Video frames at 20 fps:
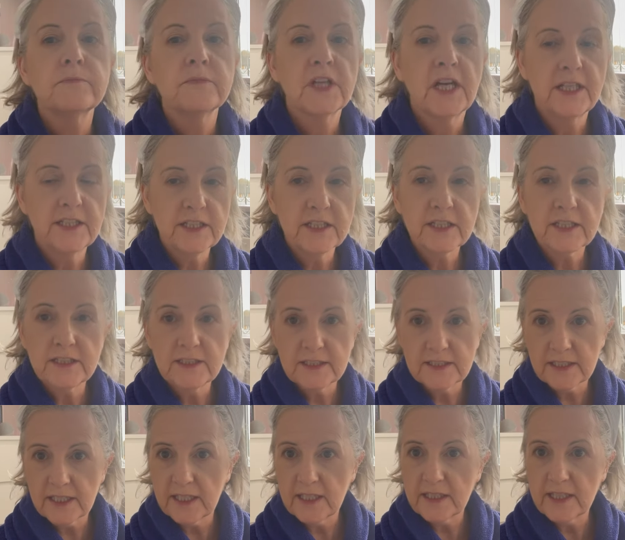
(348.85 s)
and you can
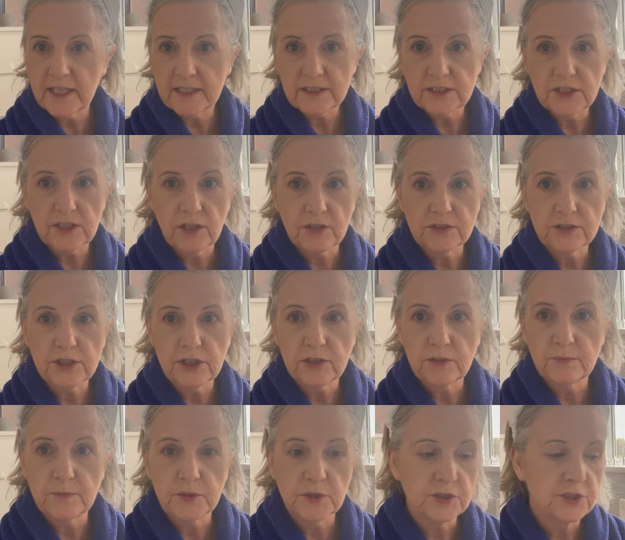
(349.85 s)
see that's not too
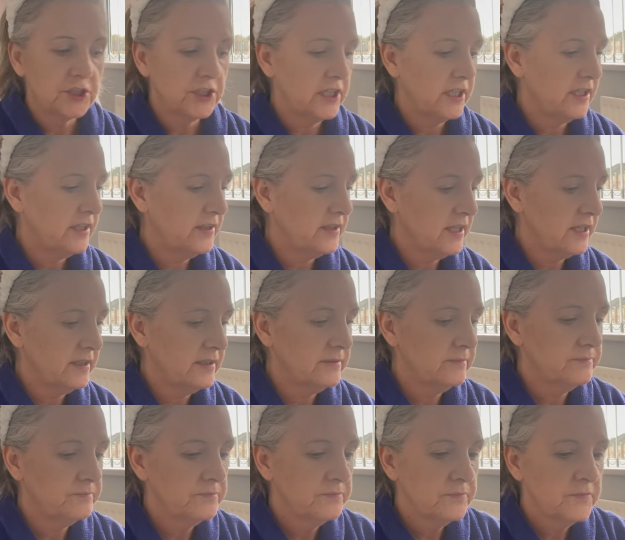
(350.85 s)
much either
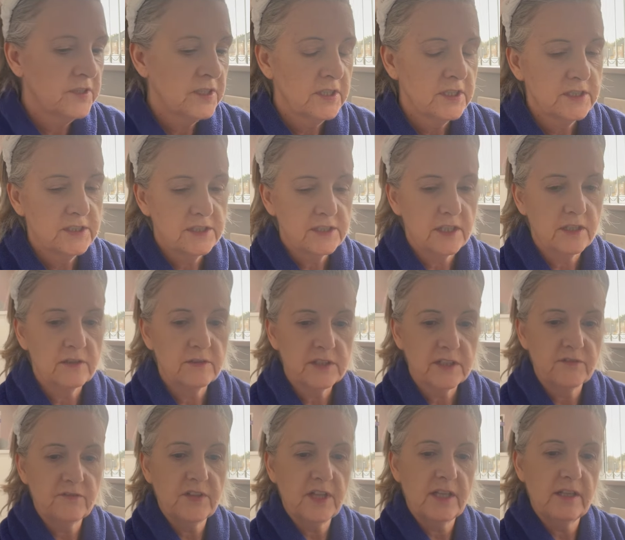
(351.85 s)
so I'll
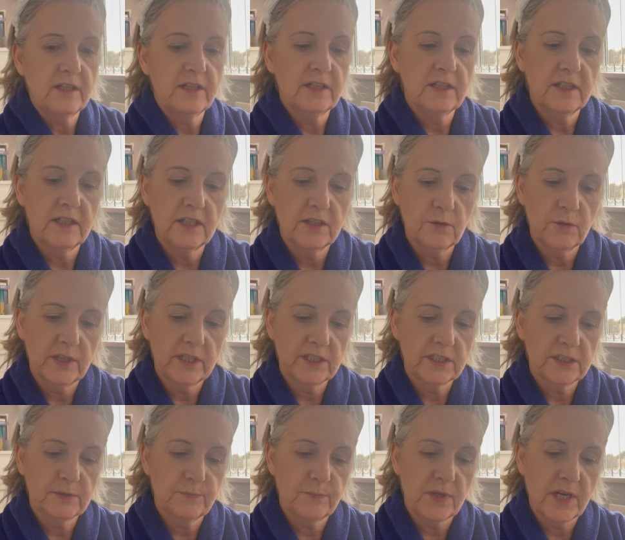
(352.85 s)
give that a quick
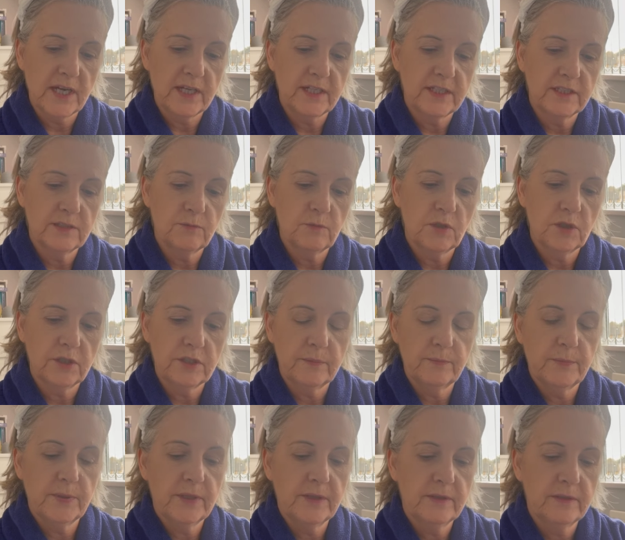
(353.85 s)
spray and a wipe
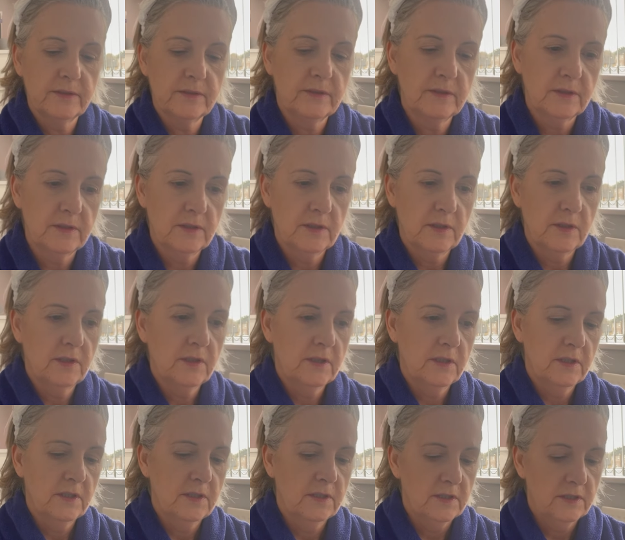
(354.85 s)

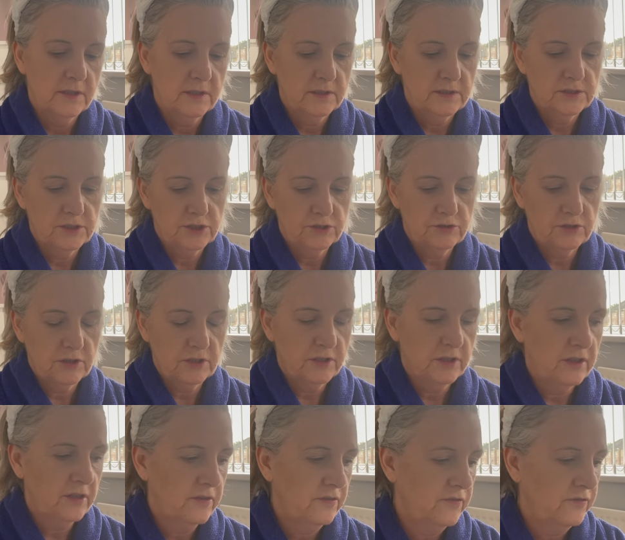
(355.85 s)
to dry
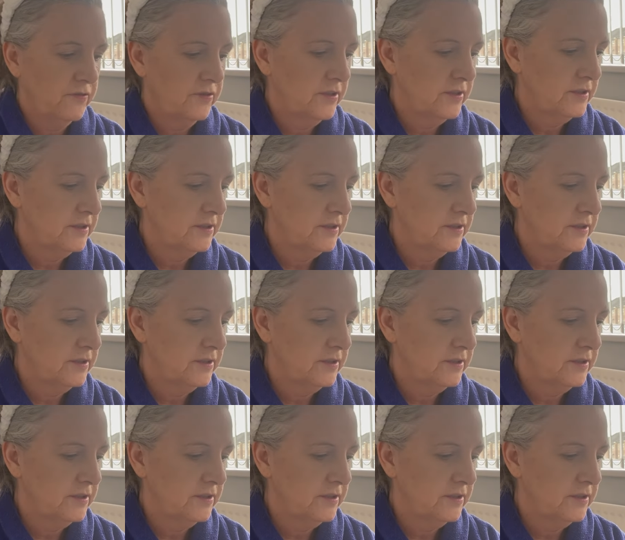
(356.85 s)
off